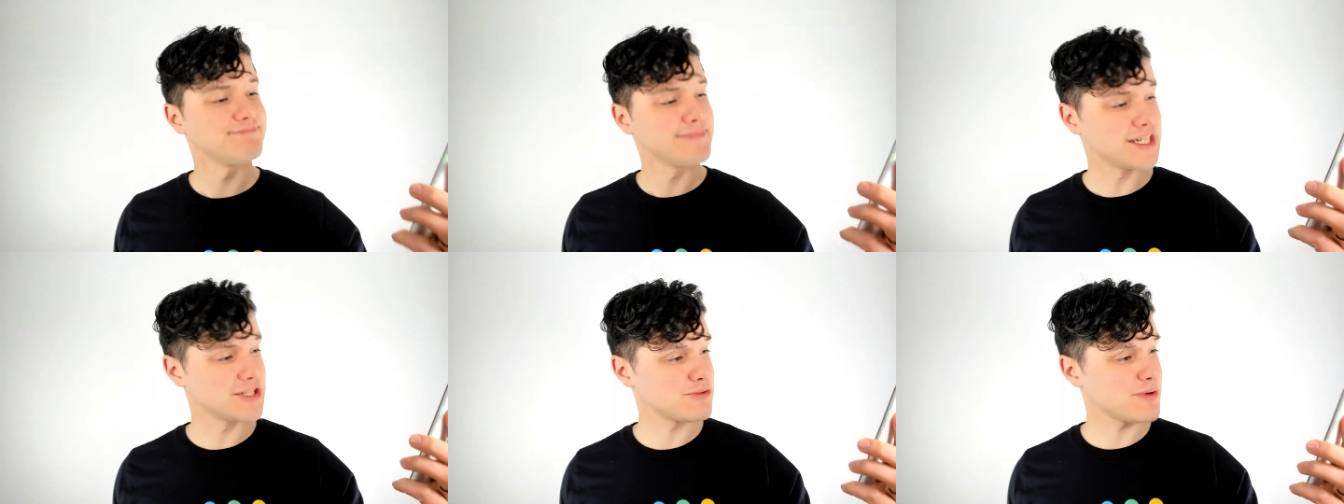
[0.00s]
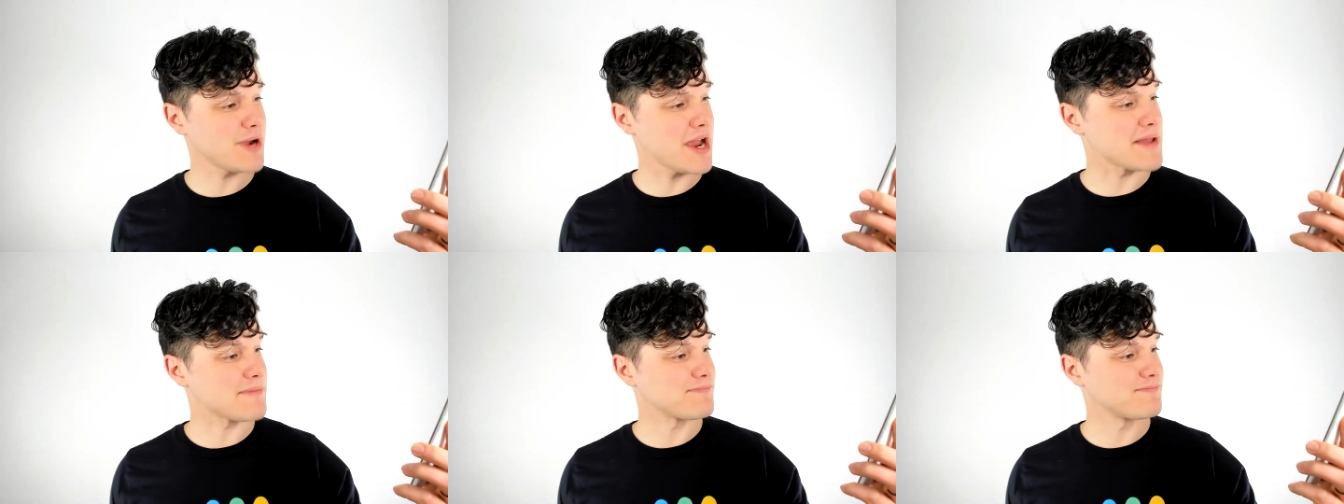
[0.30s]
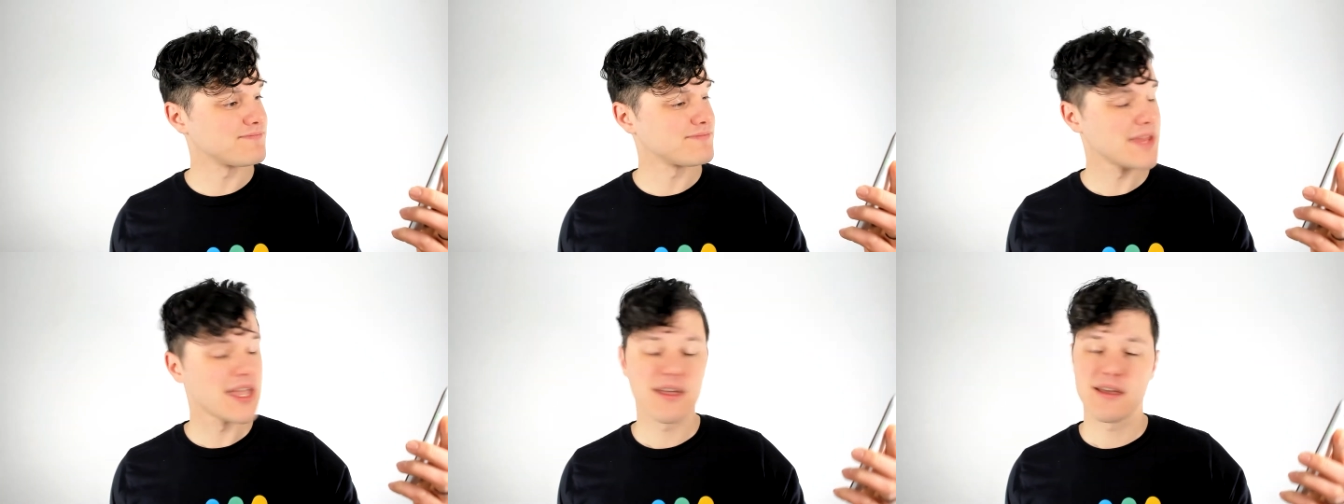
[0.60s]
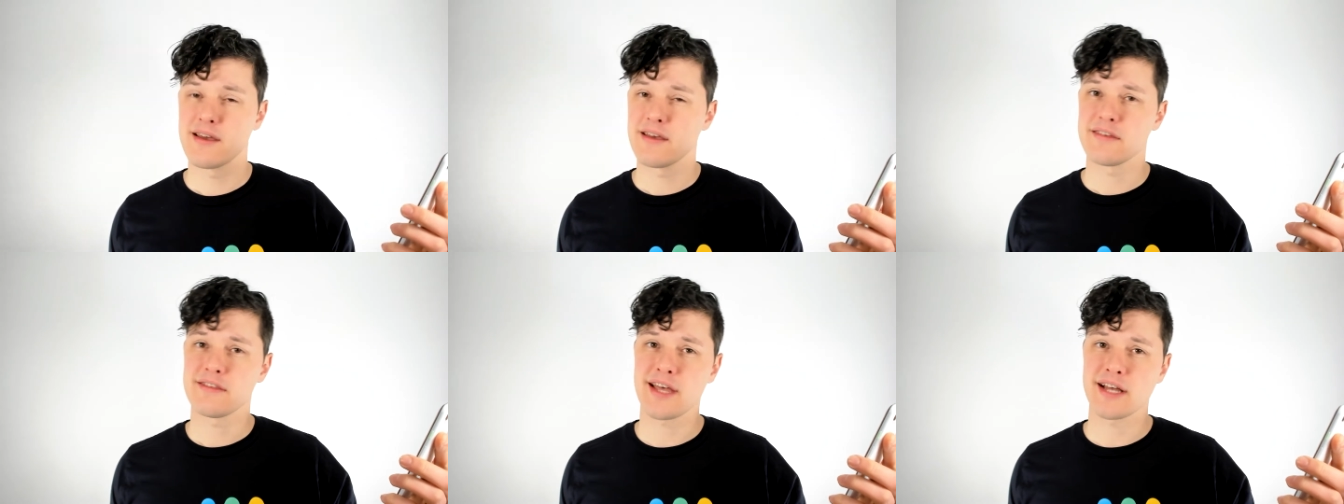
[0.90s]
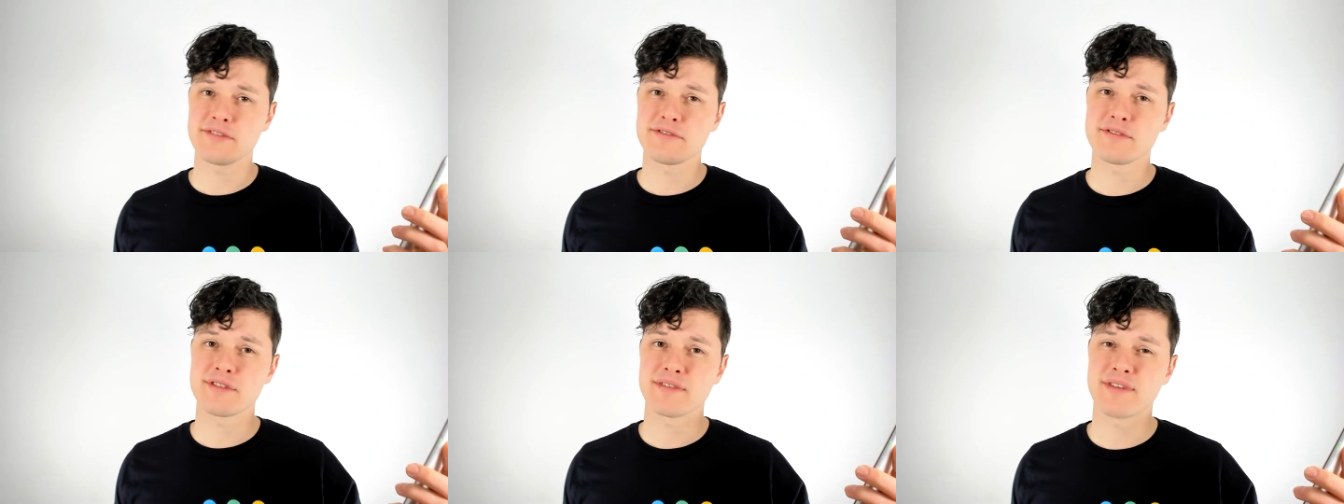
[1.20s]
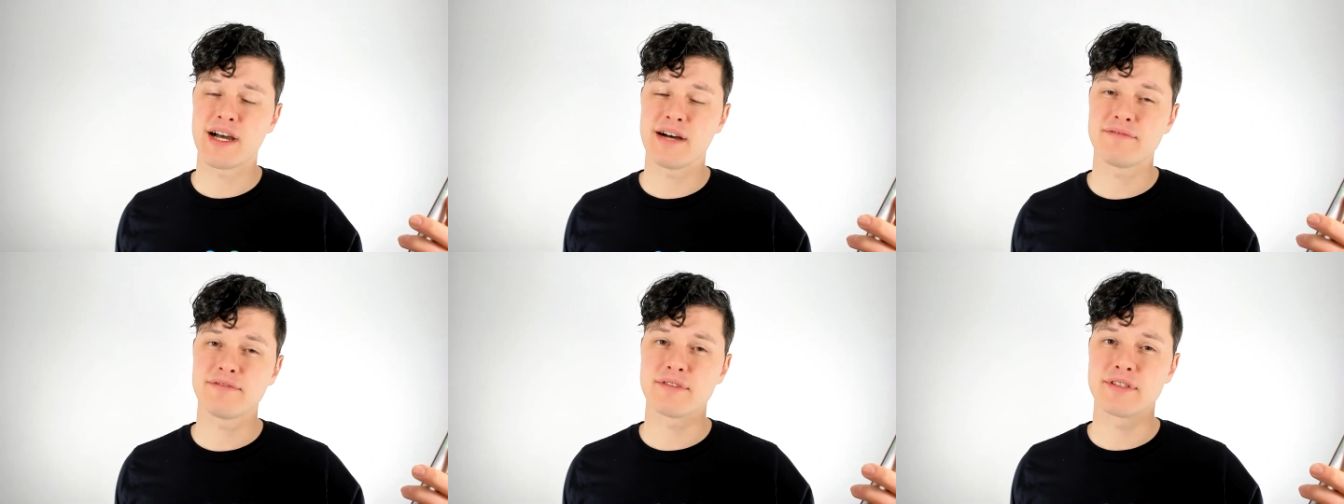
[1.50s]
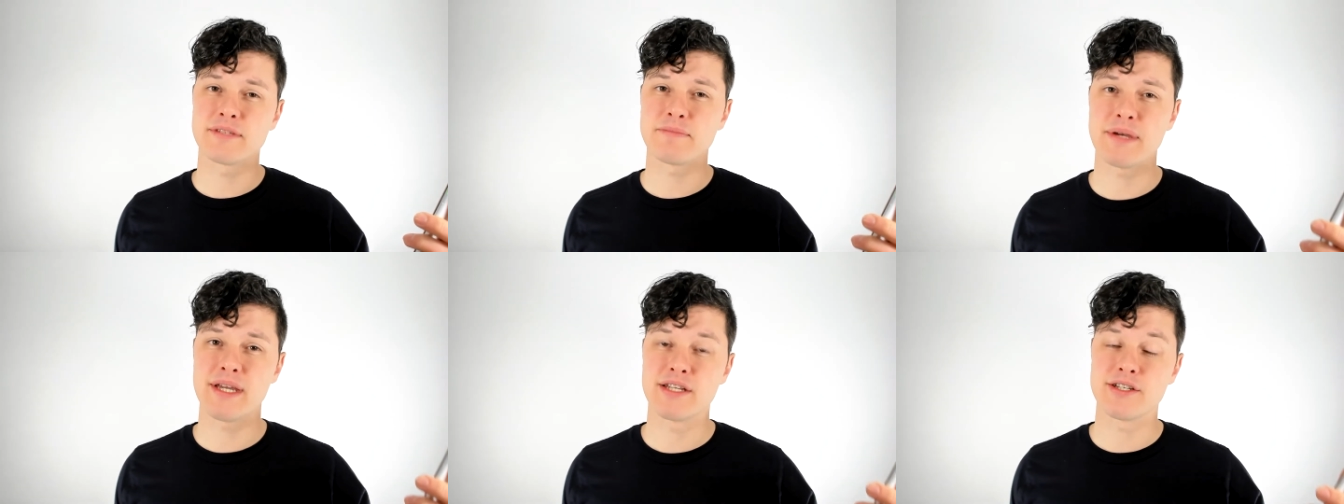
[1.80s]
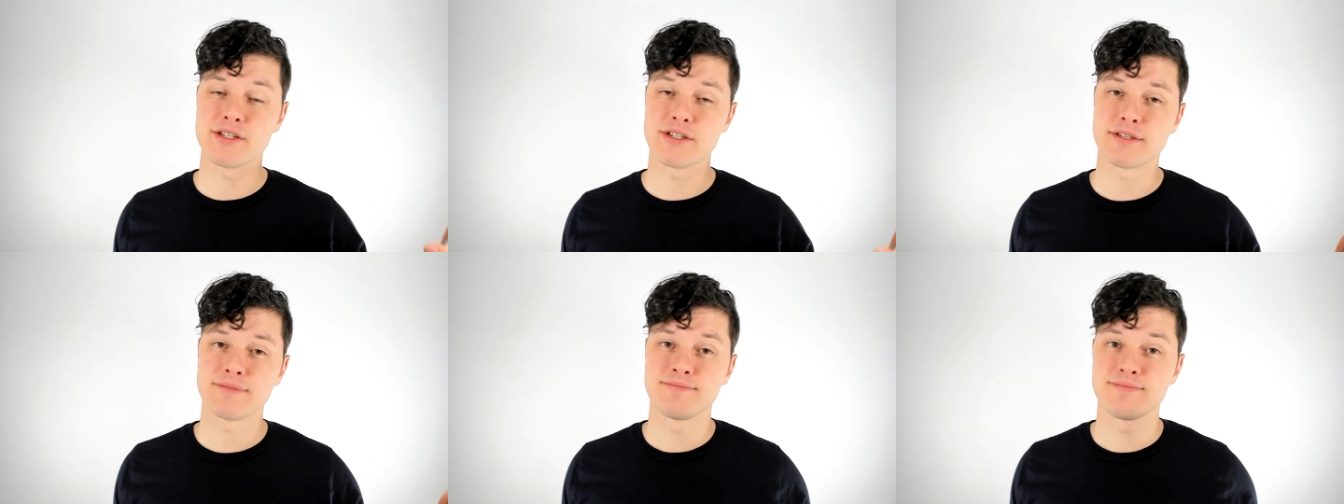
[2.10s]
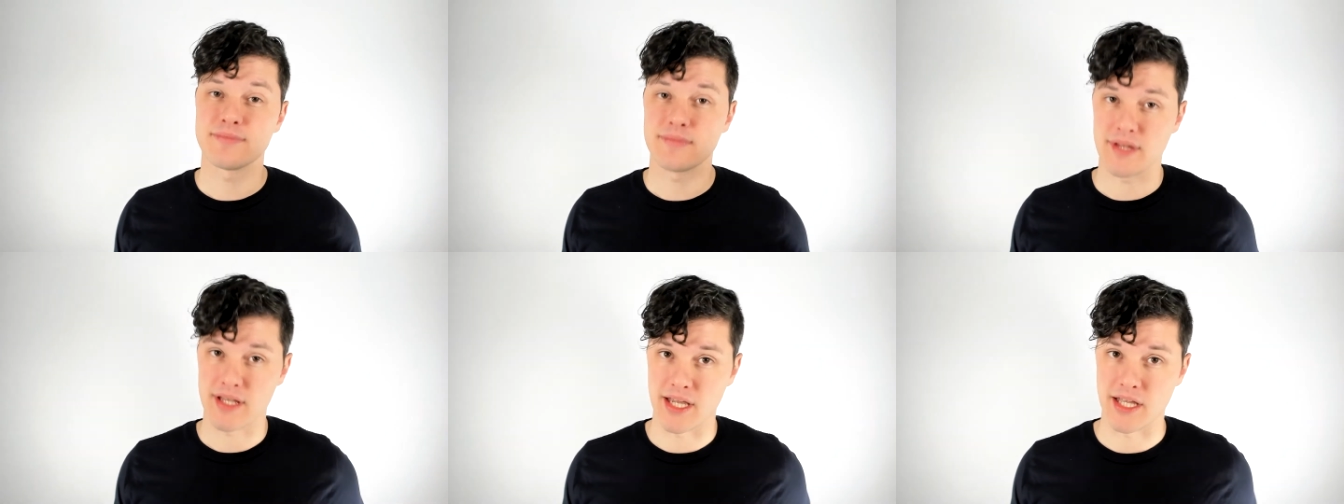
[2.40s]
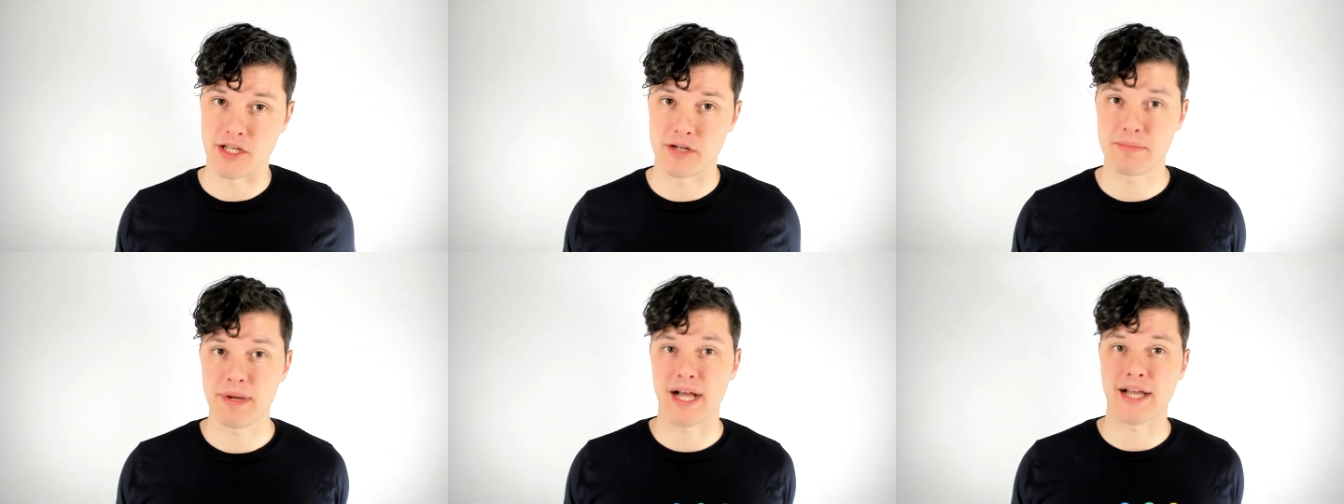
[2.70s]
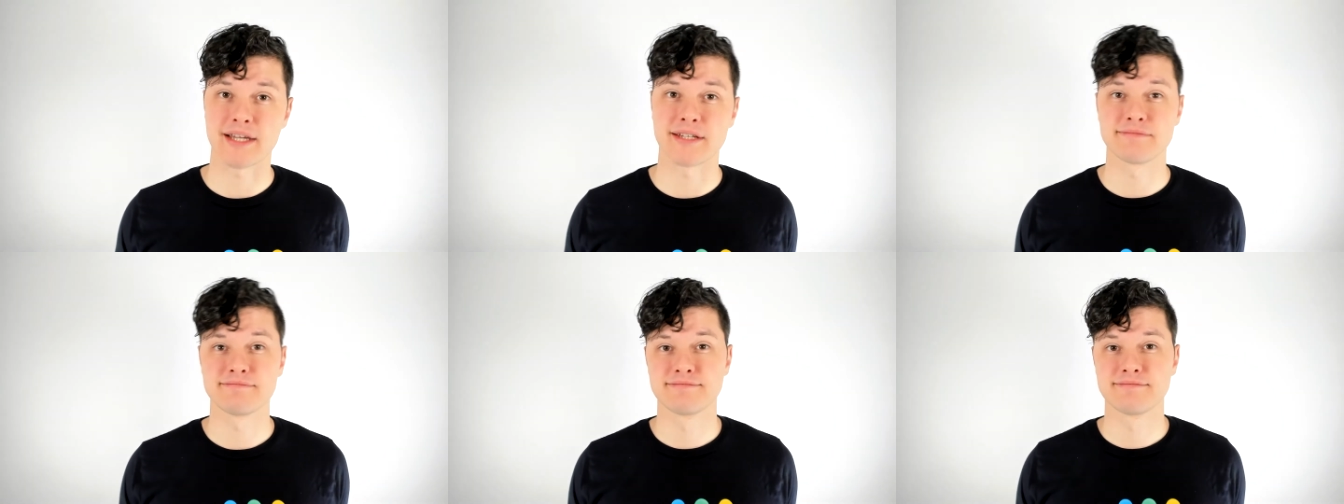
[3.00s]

That's right, thousands of Confluence pages in your pocket.